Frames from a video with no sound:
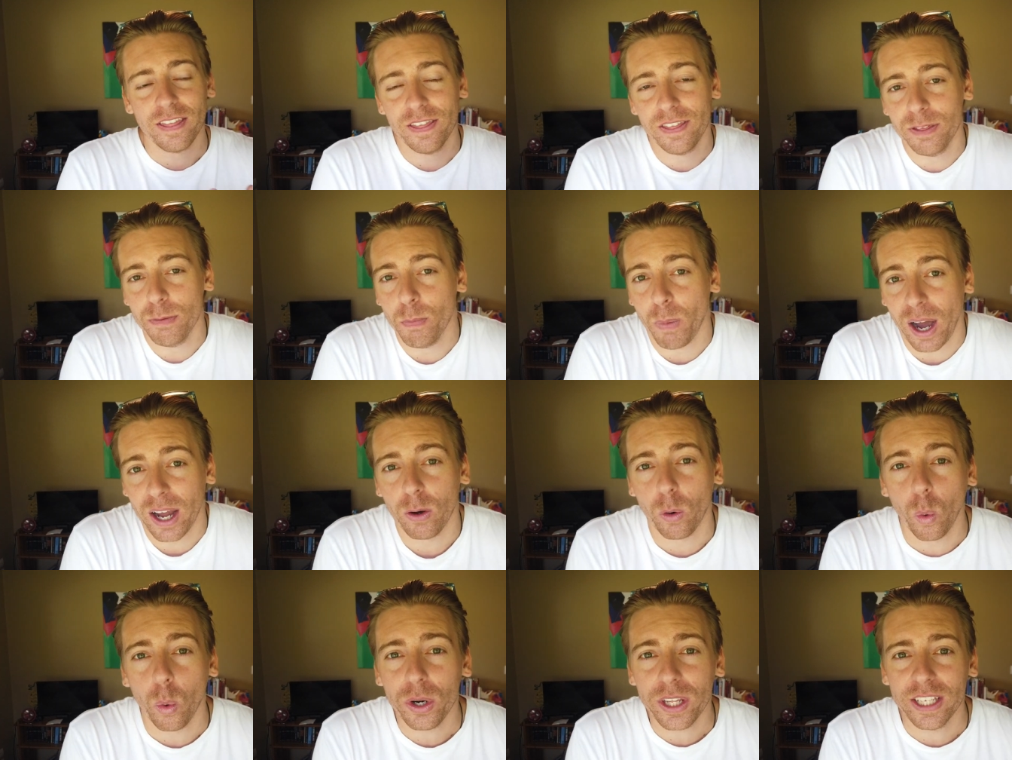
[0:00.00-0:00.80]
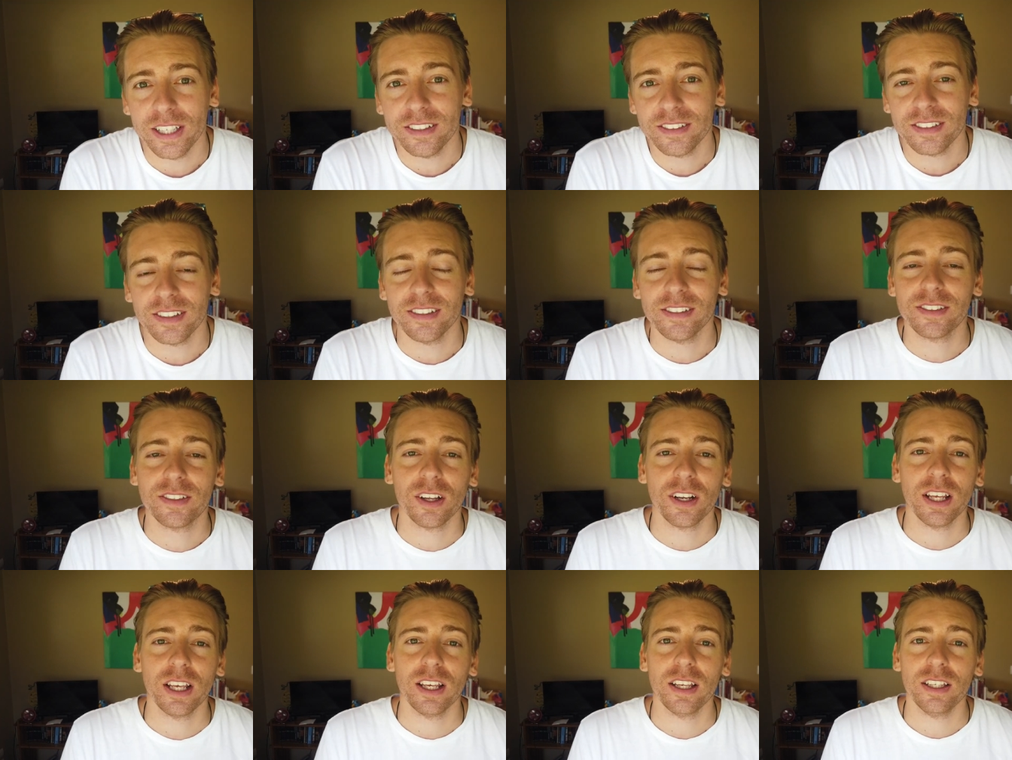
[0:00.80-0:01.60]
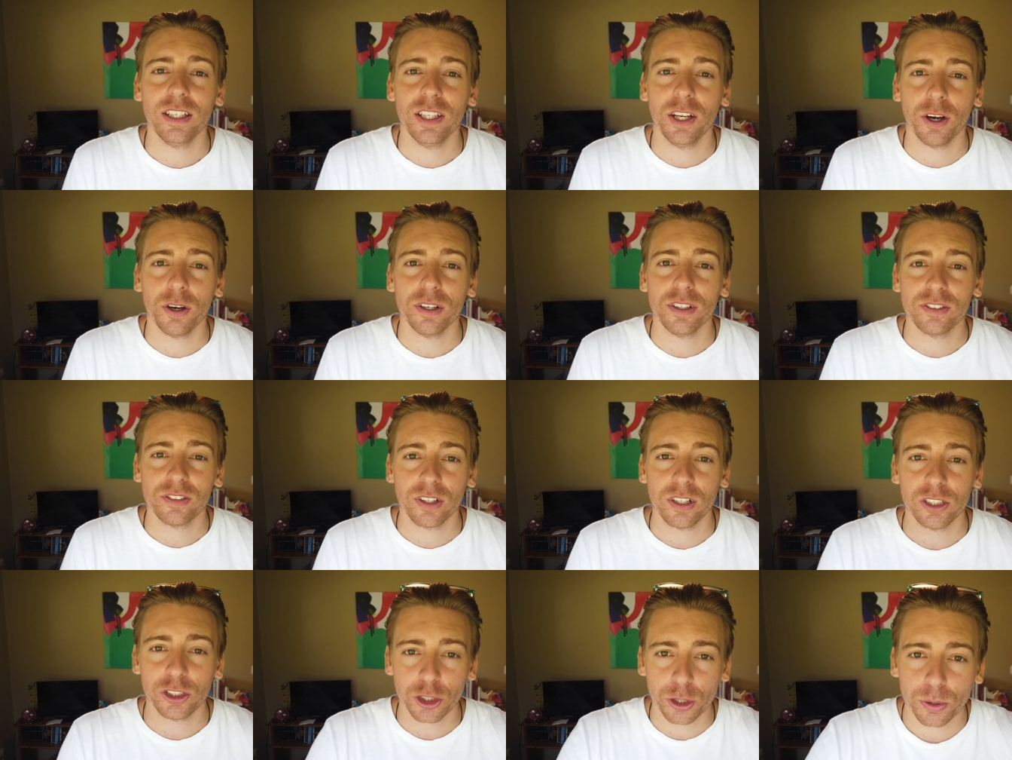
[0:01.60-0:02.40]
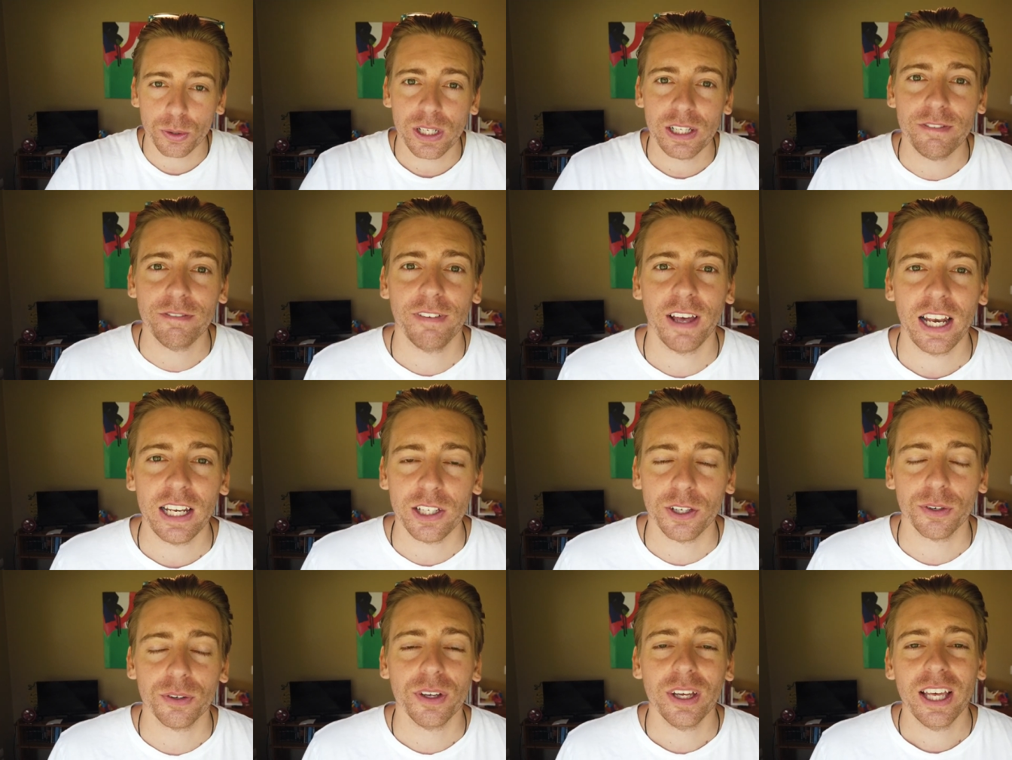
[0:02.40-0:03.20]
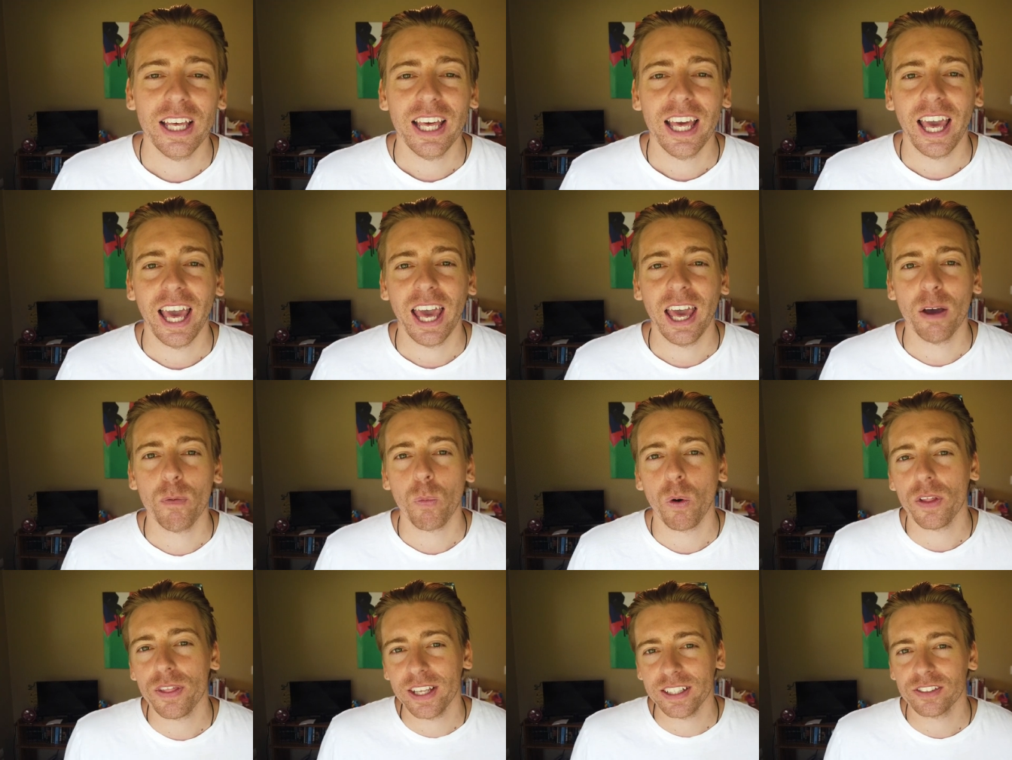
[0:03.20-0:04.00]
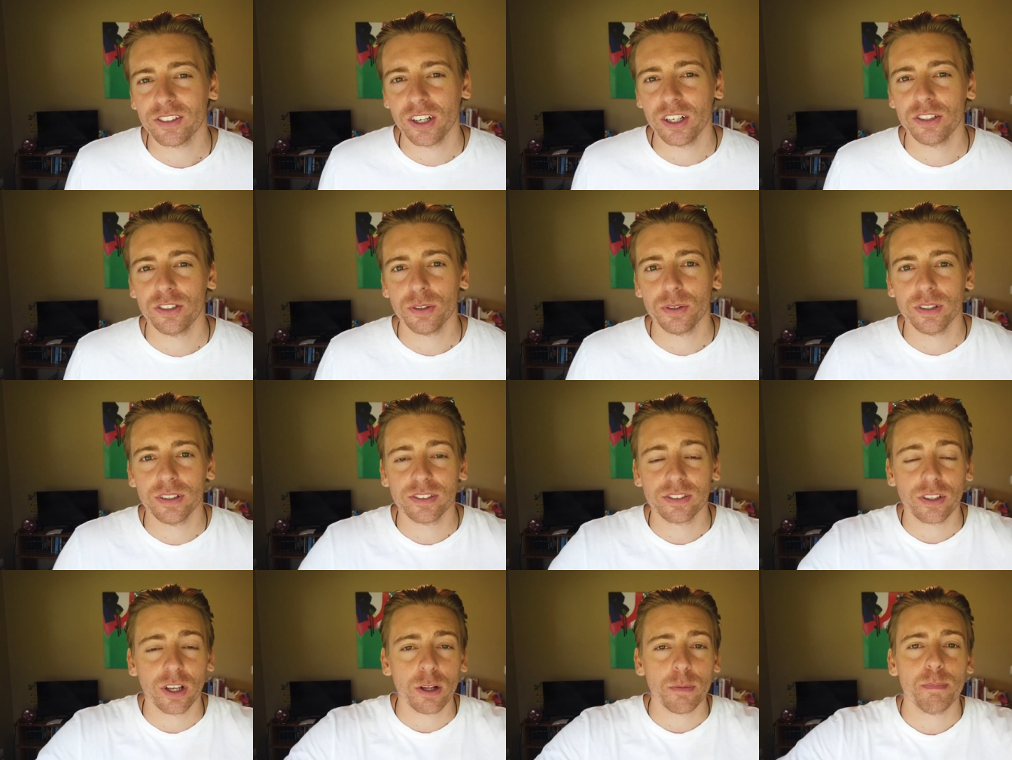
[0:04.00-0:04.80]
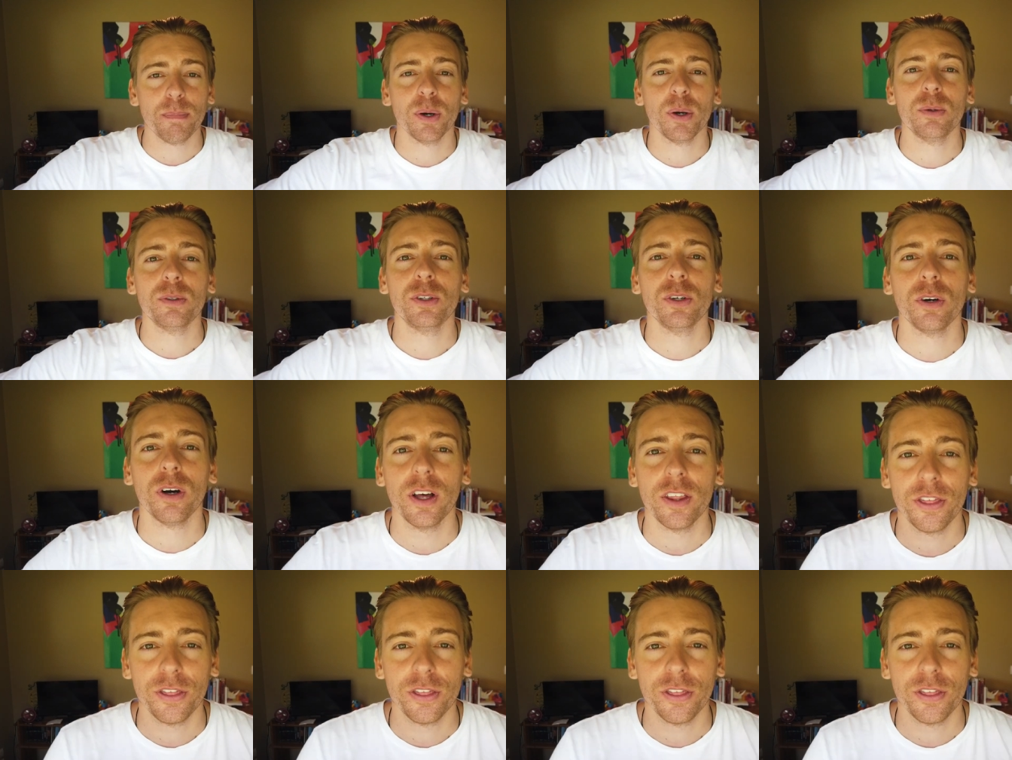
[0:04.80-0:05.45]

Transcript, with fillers: my audience is gonna, you know, is gonna truly value. And what that's gonna do is gonna build your